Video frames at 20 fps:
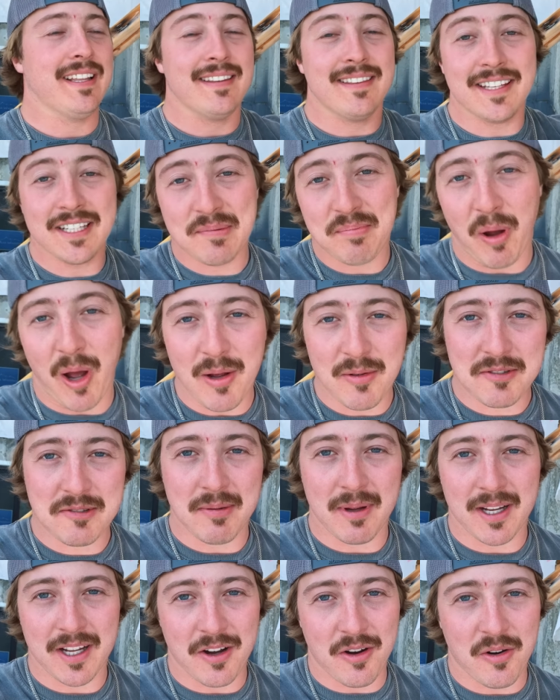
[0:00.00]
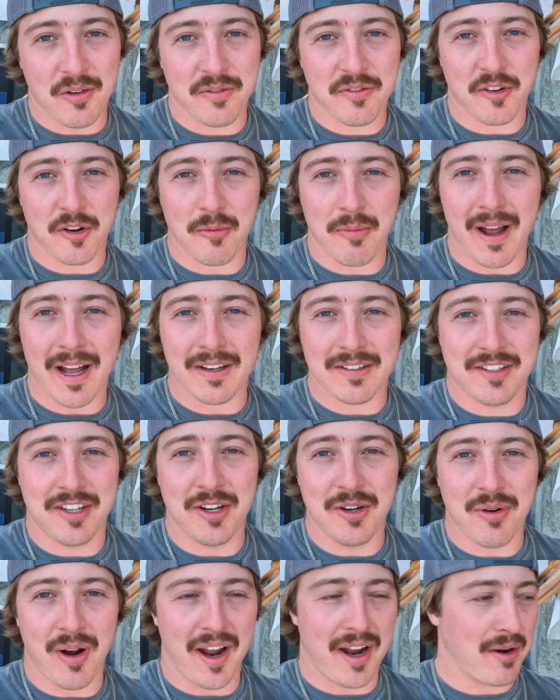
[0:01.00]
This pump's been going for about
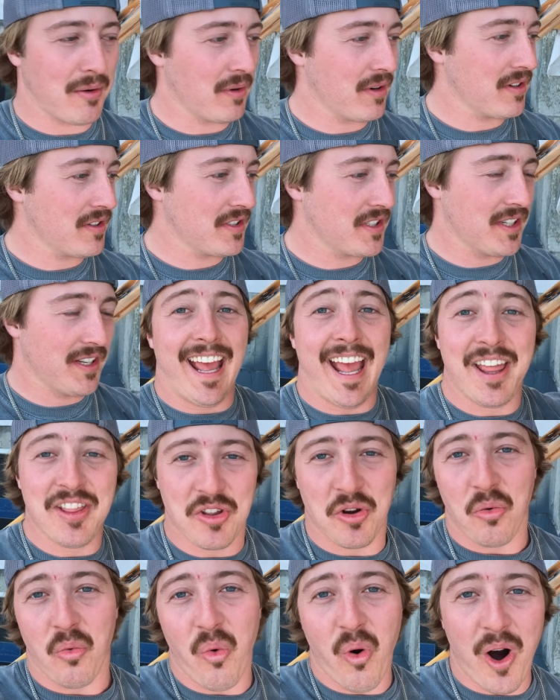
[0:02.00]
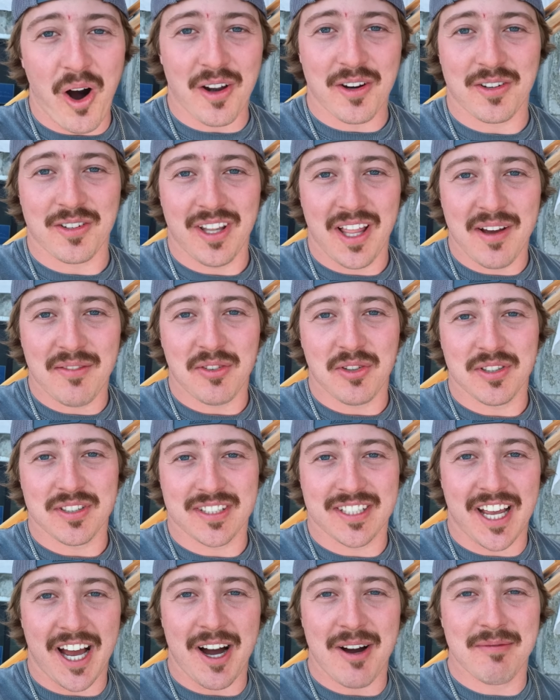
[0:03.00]
two hours and the water level has
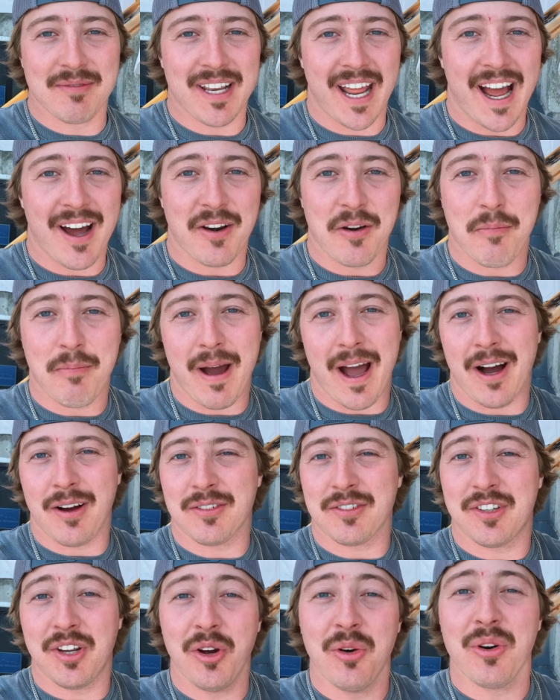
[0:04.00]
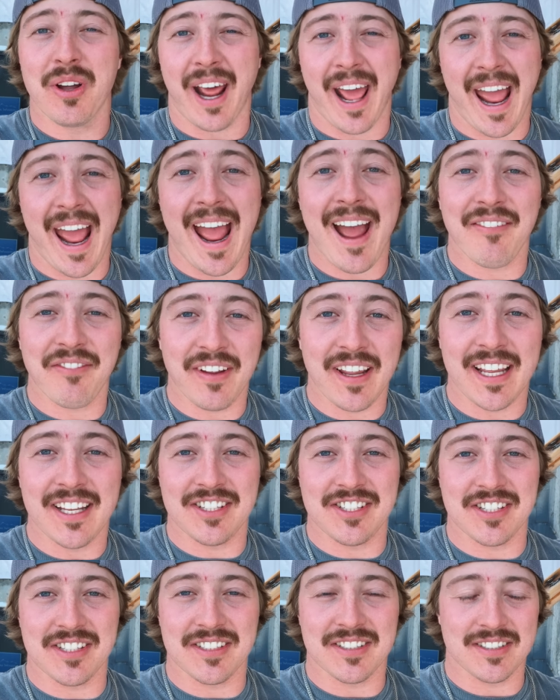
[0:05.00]
come down about two and a half
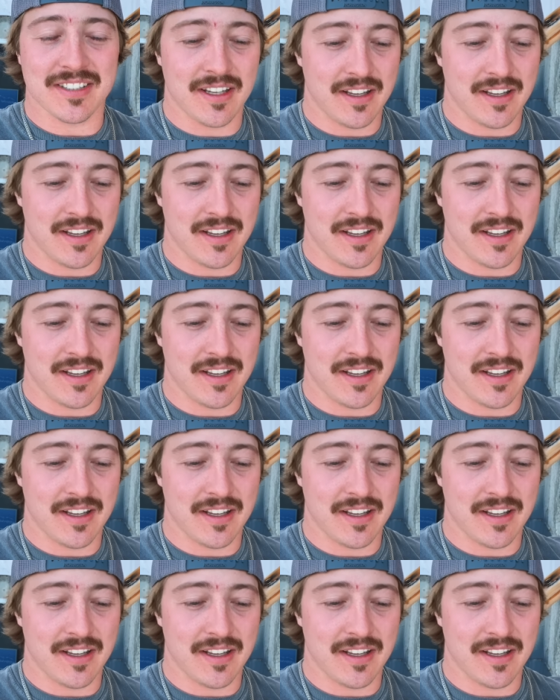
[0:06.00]
inches.